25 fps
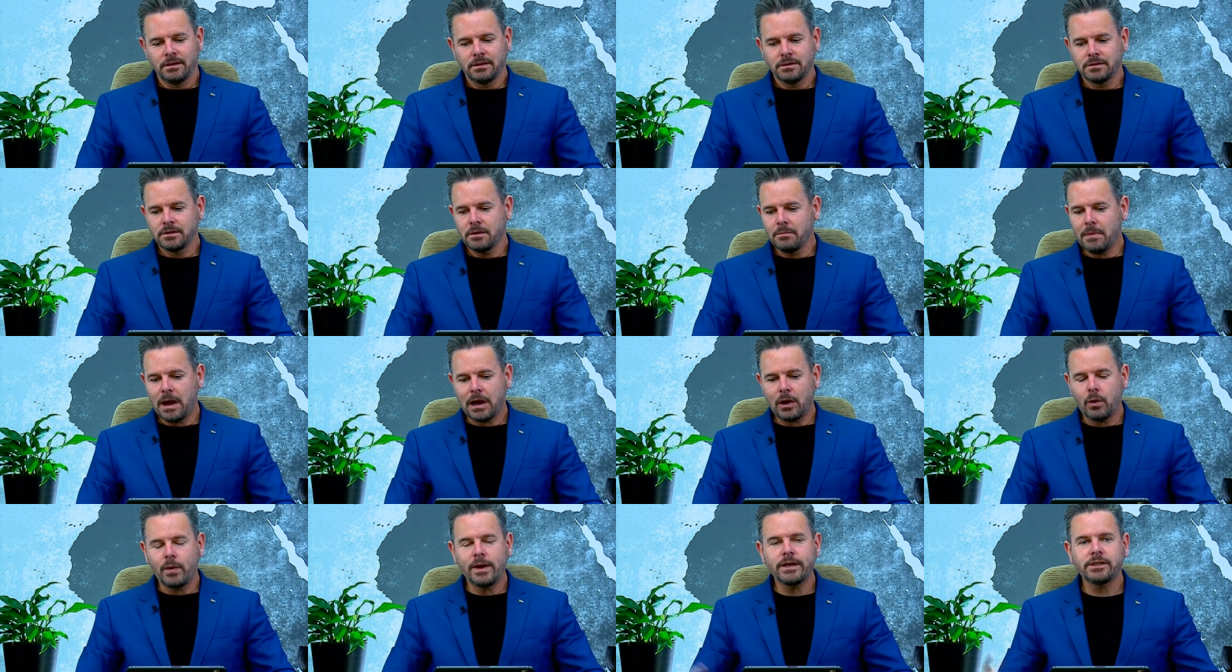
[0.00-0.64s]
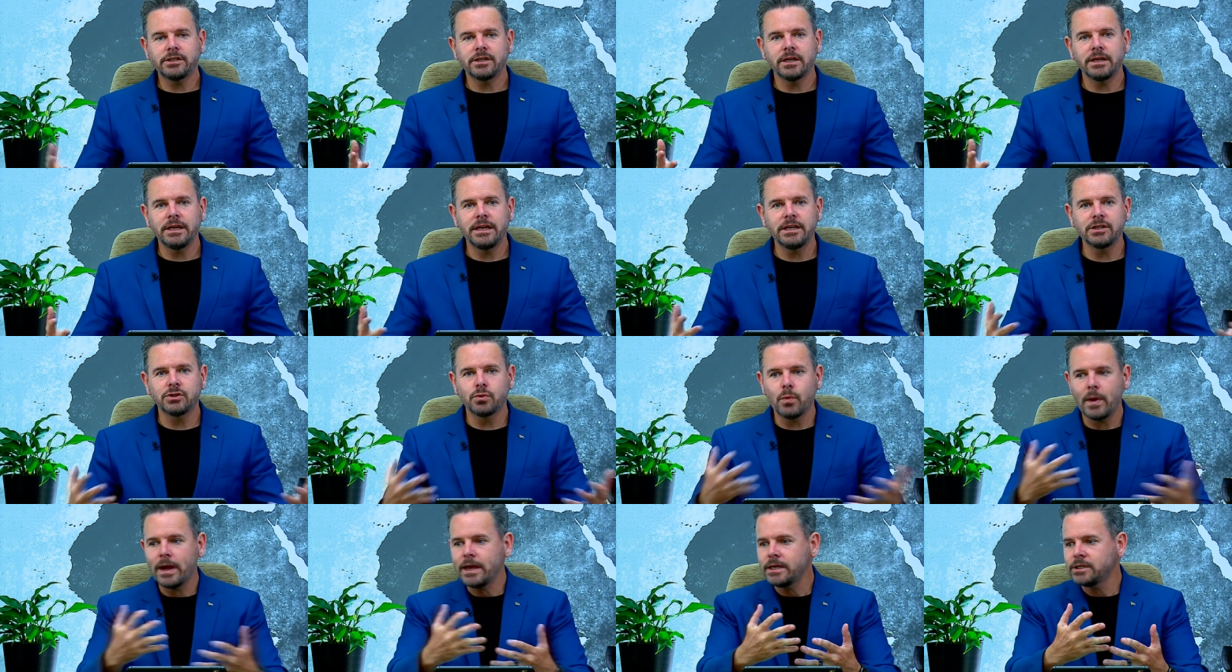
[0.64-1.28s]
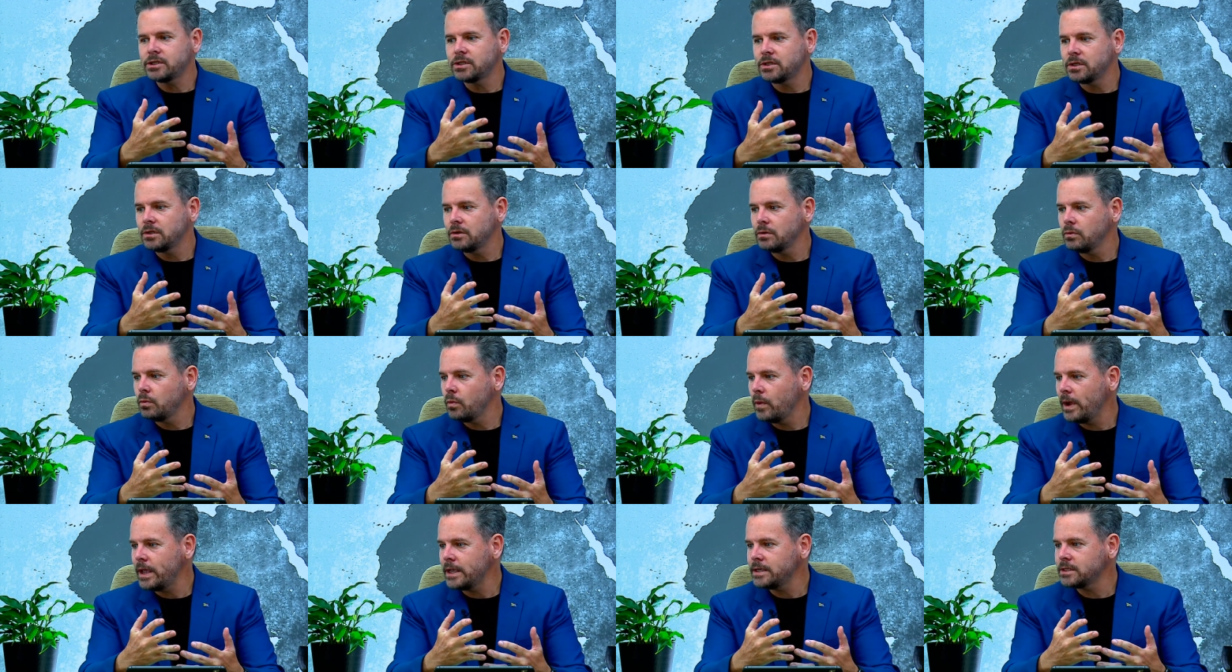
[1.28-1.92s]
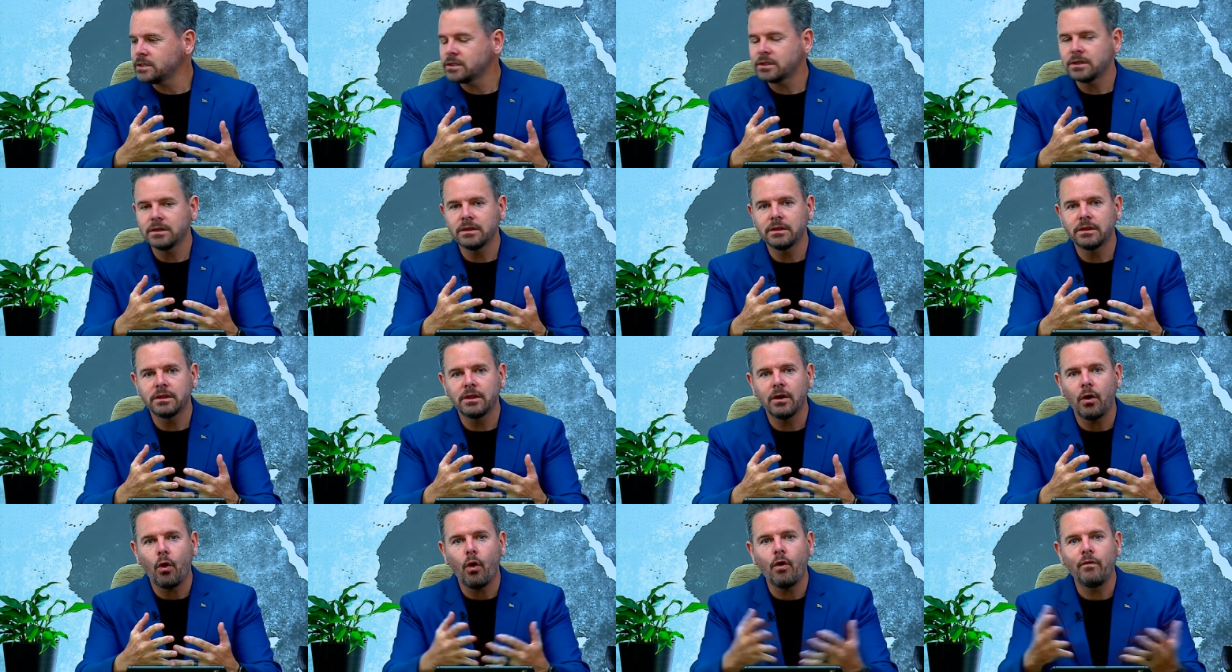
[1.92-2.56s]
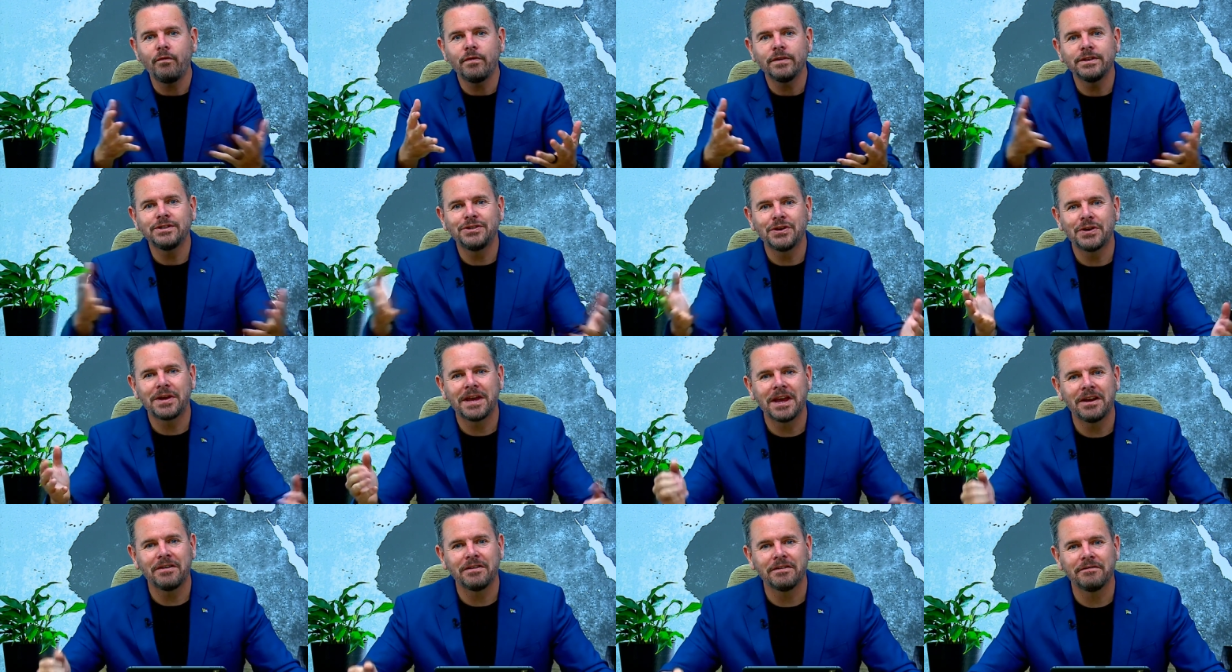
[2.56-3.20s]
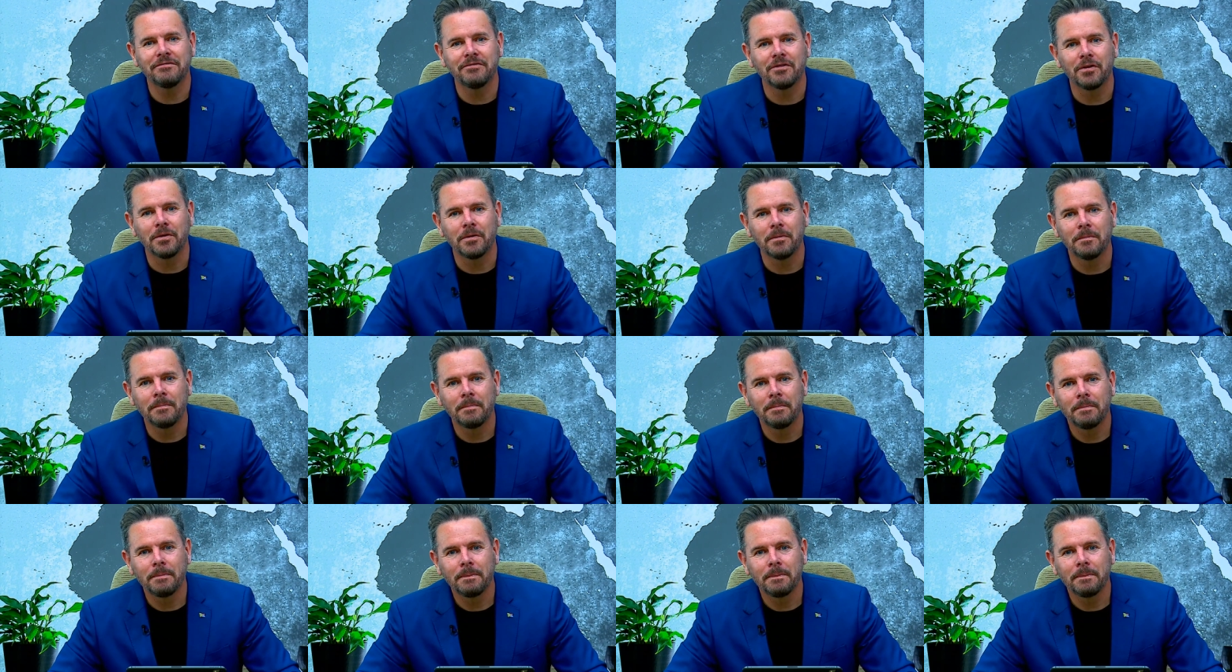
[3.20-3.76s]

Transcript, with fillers: So my question is, where's, where's the orphans you're caring for?